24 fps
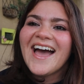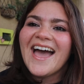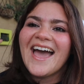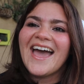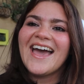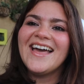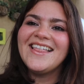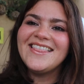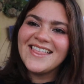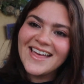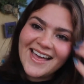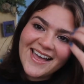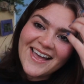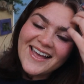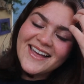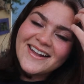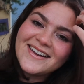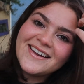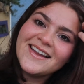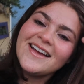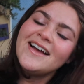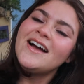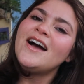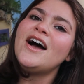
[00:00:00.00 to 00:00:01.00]
And
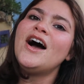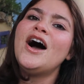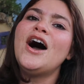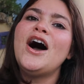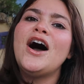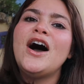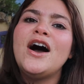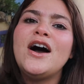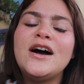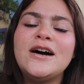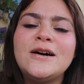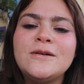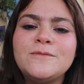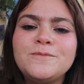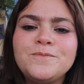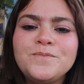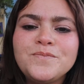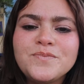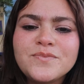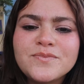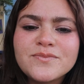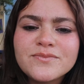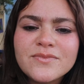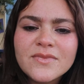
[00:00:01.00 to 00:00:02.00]

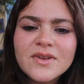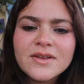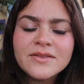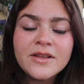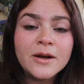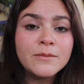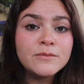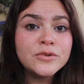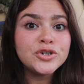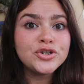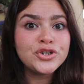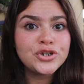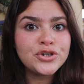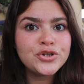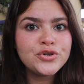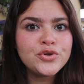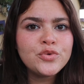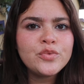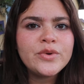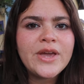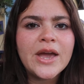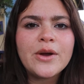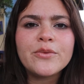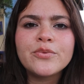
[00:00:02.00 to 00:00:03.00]
then, number
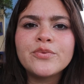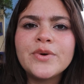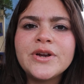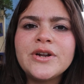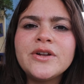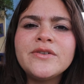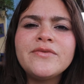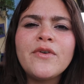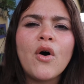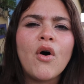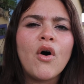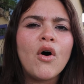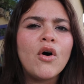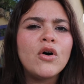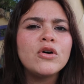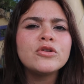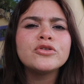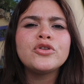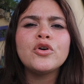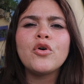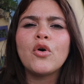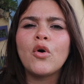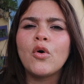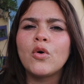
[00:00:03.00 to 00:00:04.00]
2, get rid of
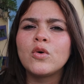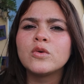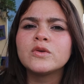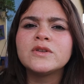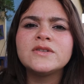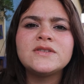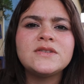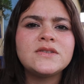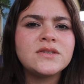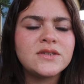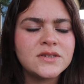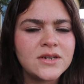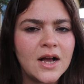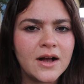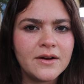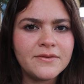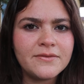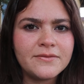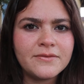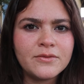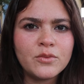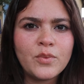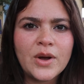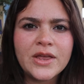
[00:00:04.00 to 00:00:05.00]
all the old stuff,
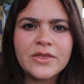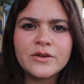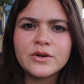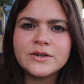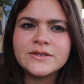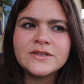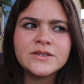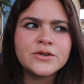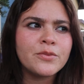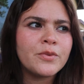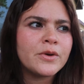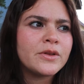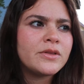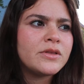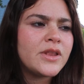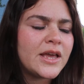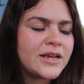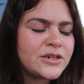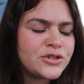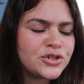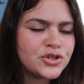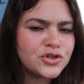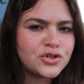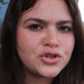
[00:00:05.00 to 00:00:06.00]
whether it's a
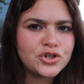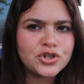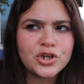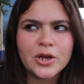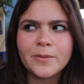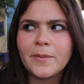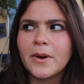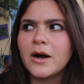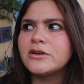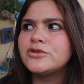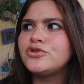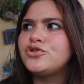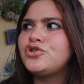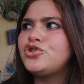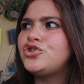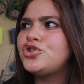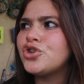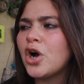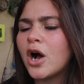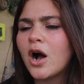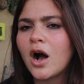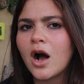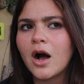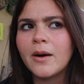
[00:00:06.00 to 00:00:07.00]
relationship, a
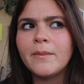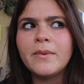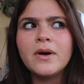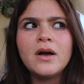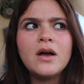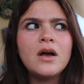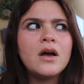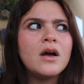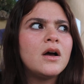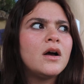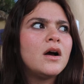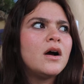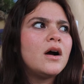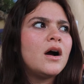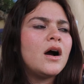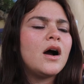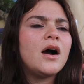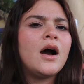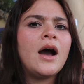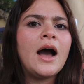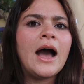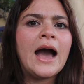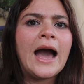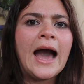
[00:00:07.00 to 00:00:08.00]
job,
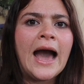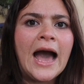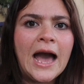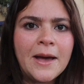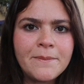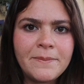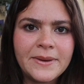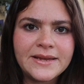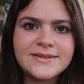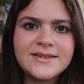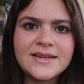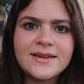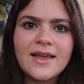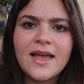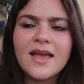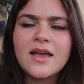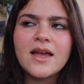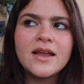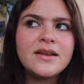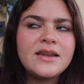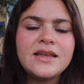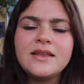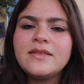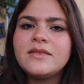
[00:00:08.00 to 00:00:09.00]
a habit,
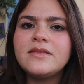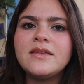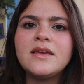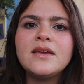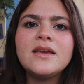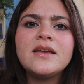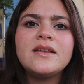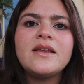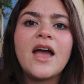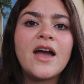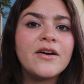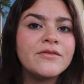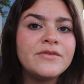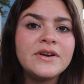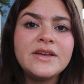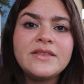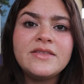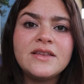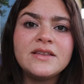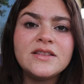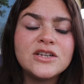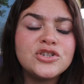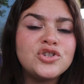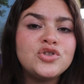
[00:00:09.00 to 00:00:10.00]
anything and
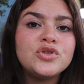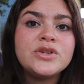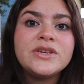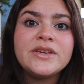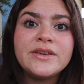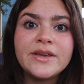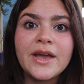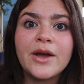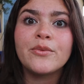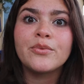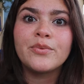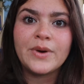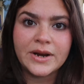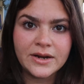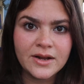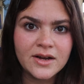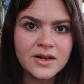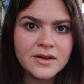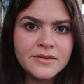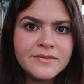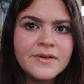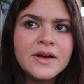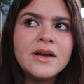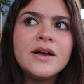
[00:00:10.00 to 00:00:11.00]
everything that you can get rid
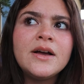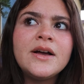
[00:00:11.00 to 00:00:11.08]
of